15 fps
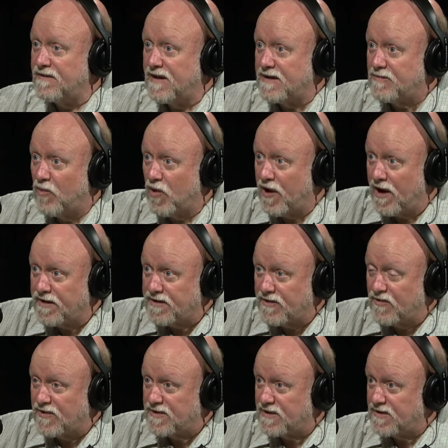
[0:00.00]
has more
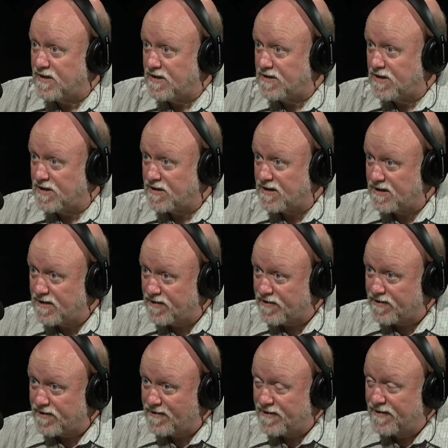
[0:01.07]
consequences than just guilt,